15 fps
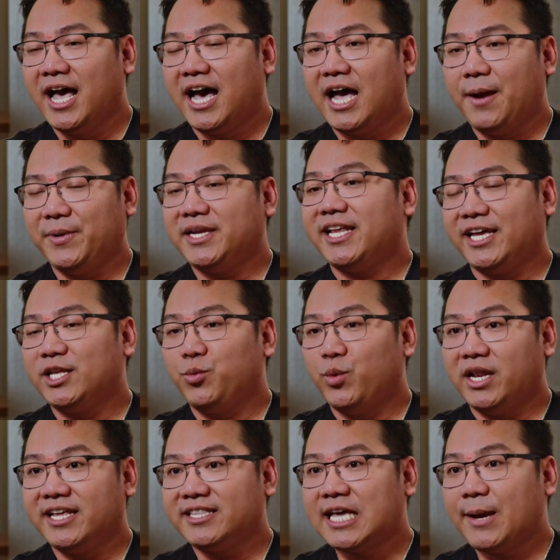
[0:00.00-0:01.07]
I mean the
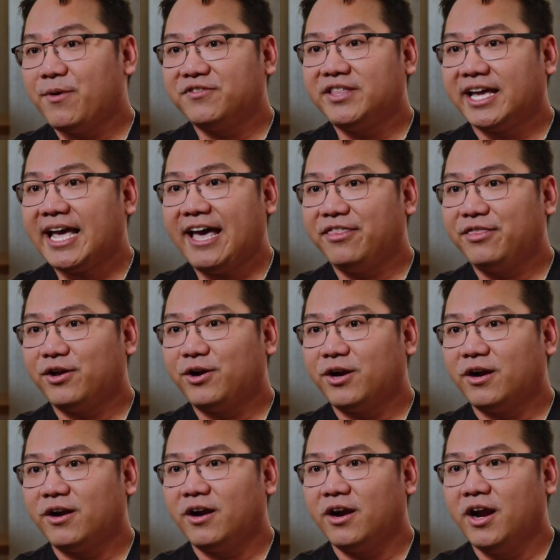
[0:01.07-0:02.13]
indwelling time of the
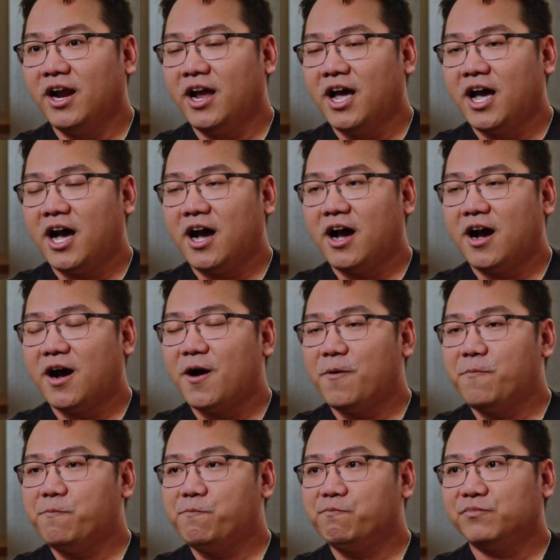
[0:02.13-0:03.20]
catheter.
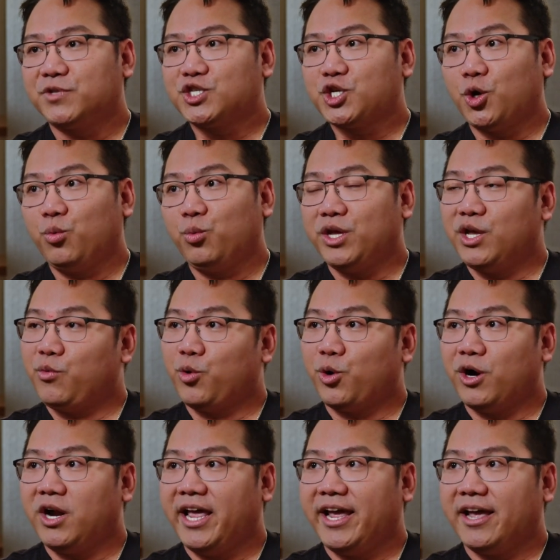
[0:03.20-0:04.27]
So we
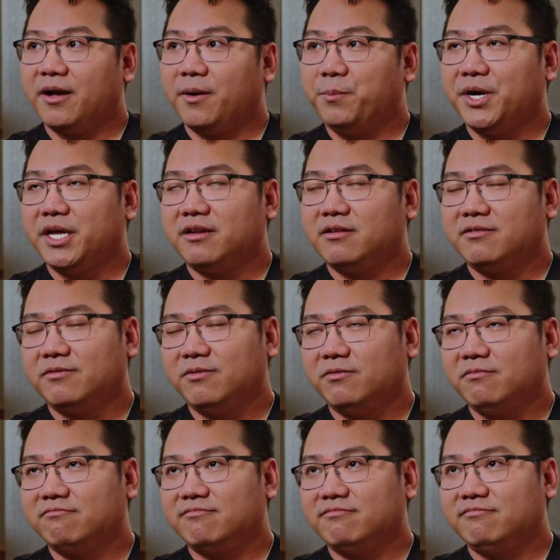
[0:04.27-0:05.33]
were like, but
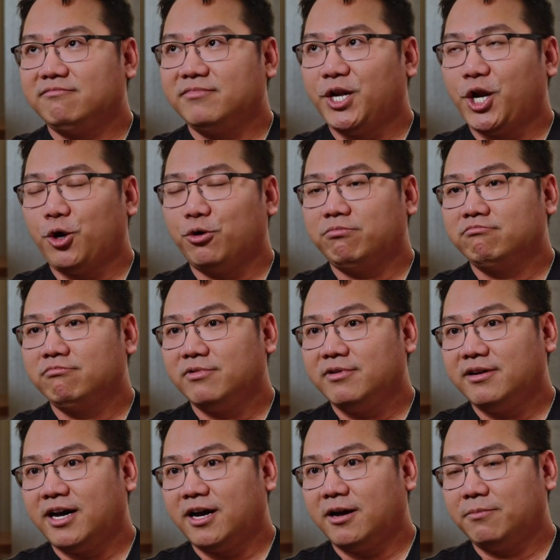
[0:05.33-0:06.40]
you know,
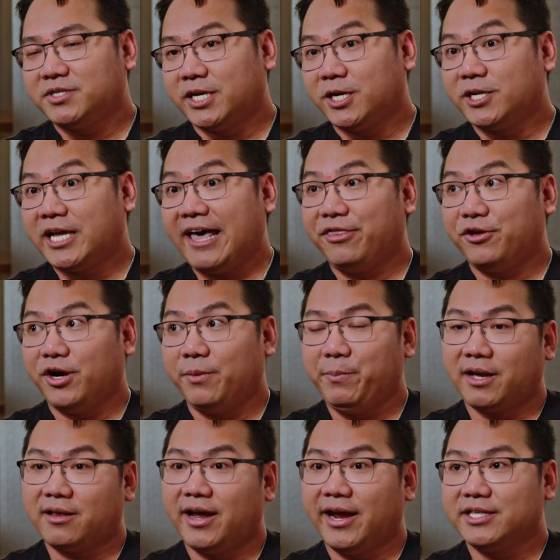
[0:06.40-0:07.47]
tunnel catheter and
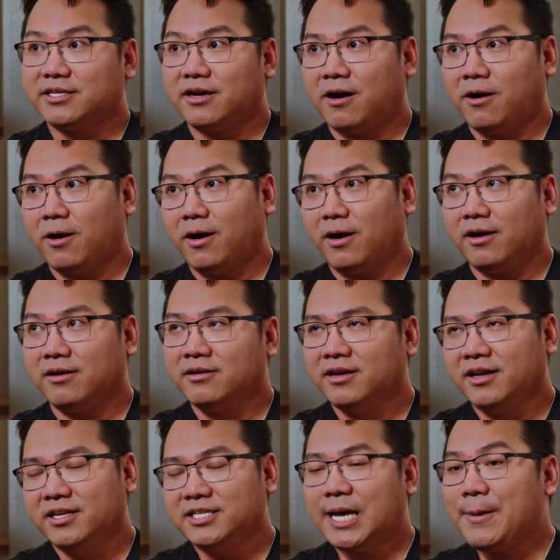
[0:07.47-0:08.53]
PICC lines are
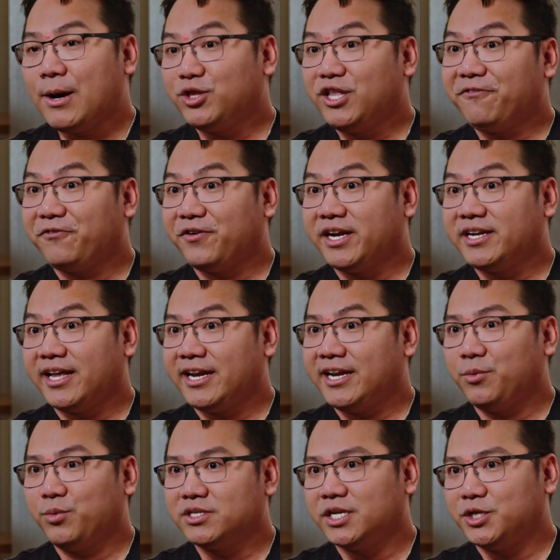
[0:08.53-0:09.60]
somehow different, and
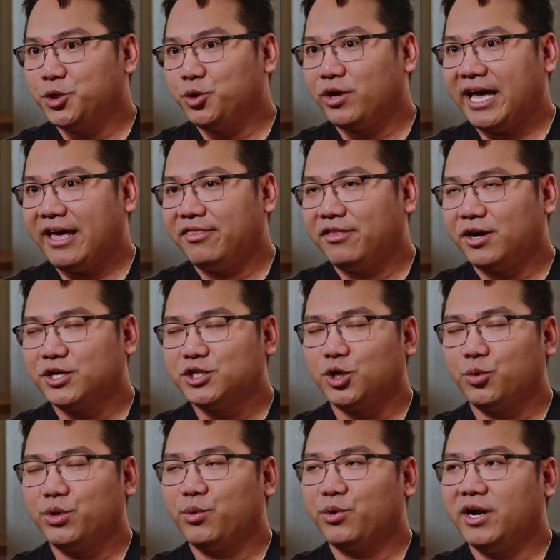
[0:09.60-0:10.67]
it was a new catheter.
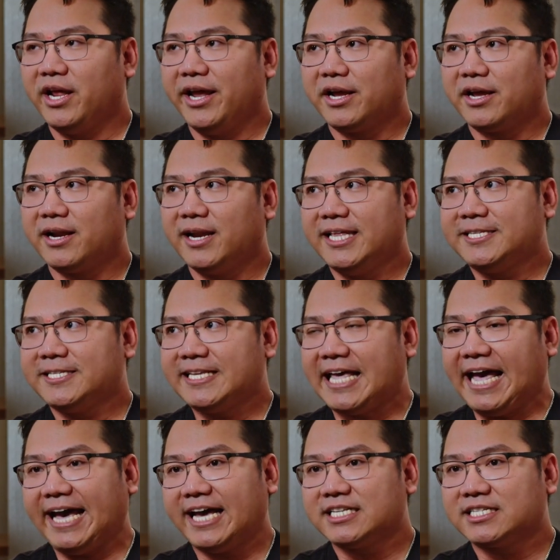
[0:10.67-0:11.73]
So we were like, let's
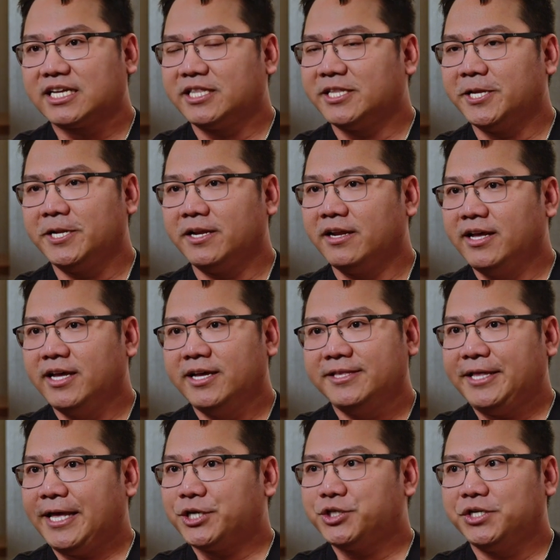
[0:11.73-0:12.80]
ask, and
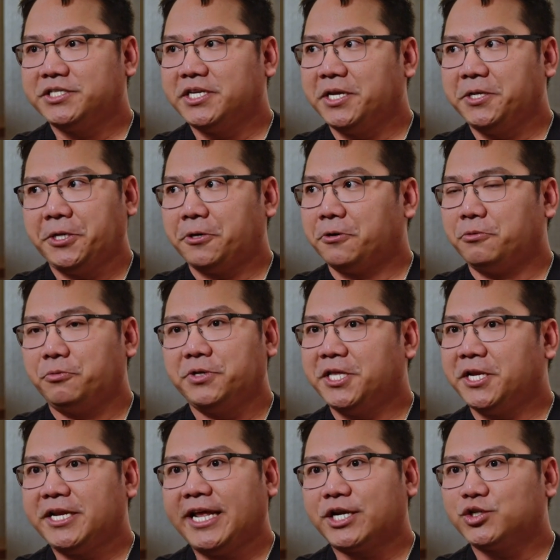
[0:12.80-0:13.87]
they actually said no. We
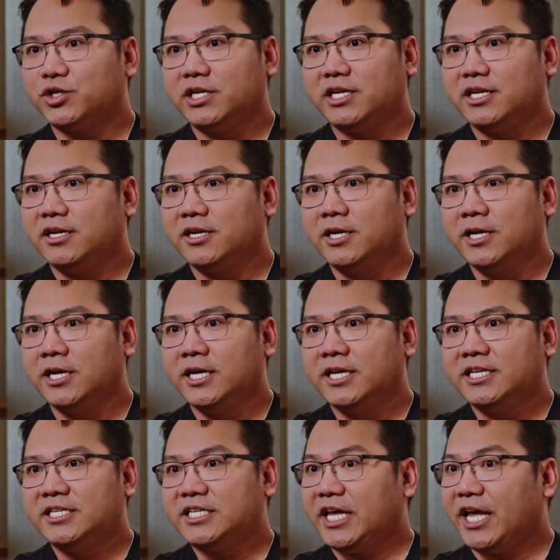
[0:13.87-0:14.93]
didn't actually
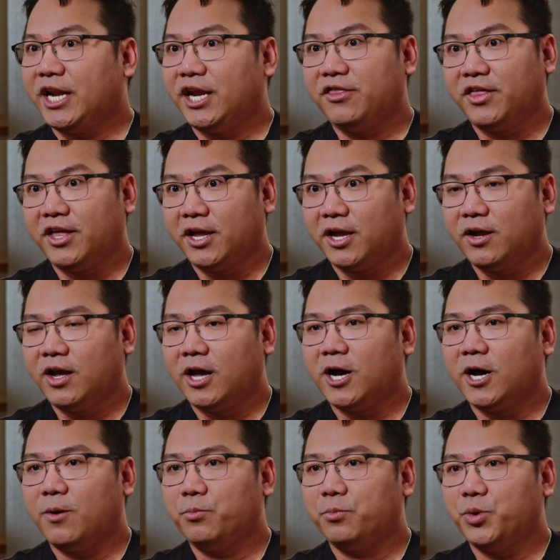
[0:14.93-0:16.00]
see anything
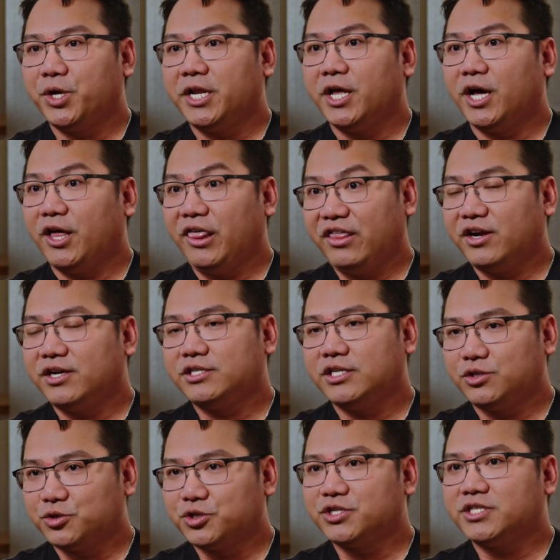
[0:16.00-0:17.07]
with other
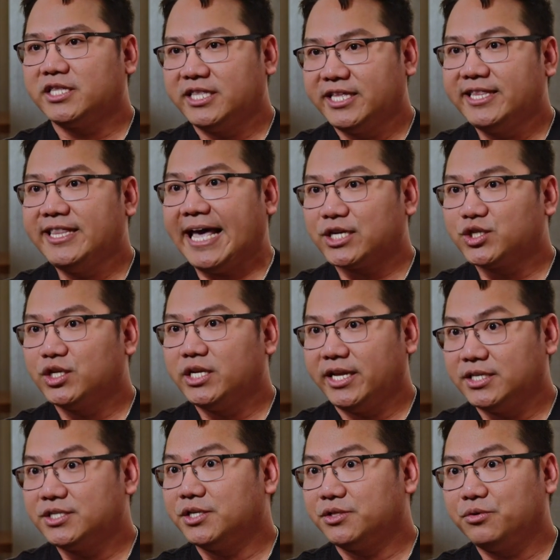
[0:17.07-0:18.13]
institutions that did actually
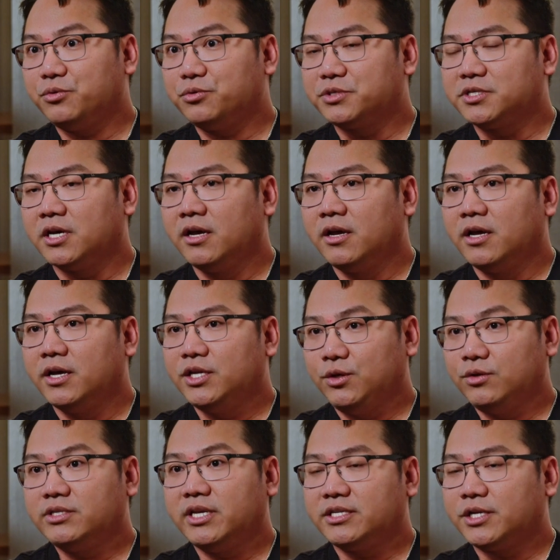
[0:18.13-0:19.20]
institute
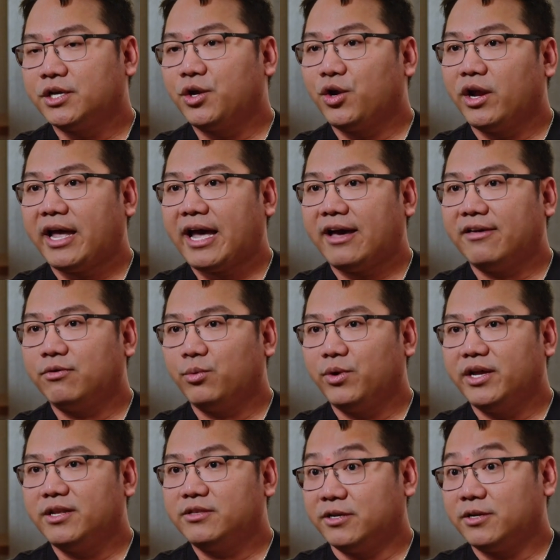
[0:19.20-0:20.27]
using SecurAcath
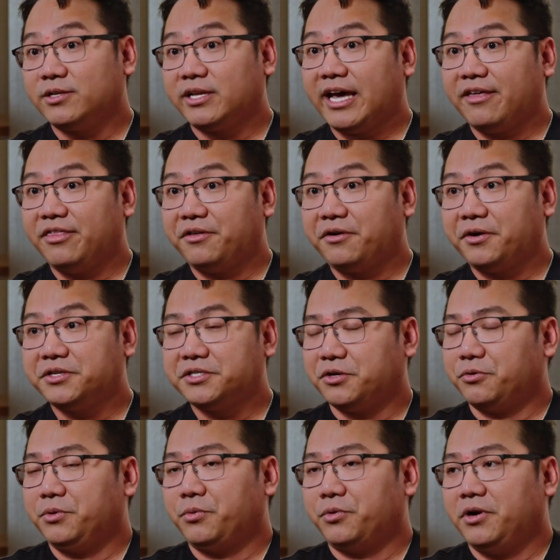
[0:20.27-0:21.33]
with tunnel catheters.
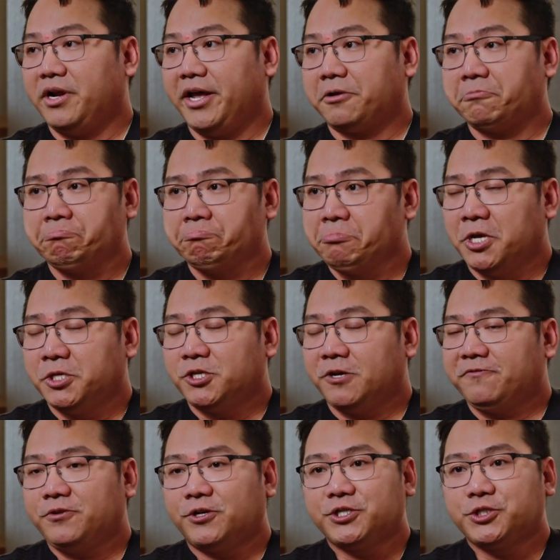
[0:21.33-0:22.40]
So we were like, so
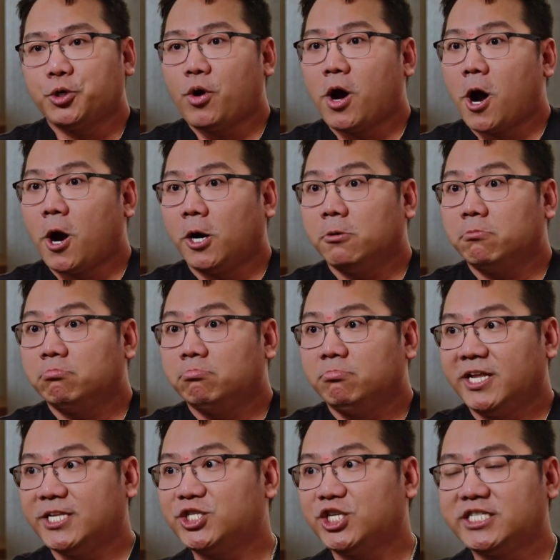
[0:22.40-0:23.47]
if there's no harm,
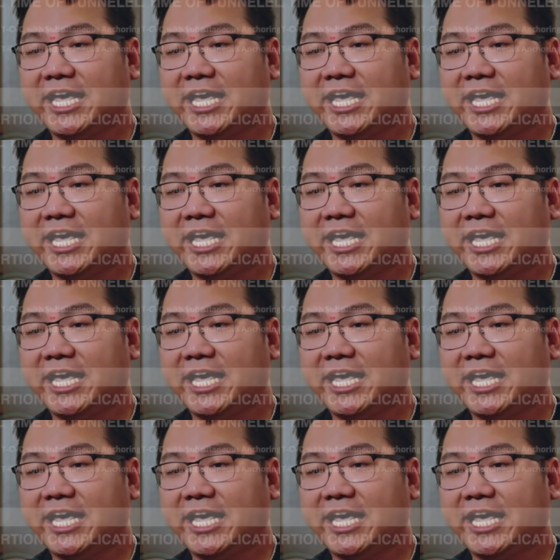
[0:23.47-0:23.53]
let's just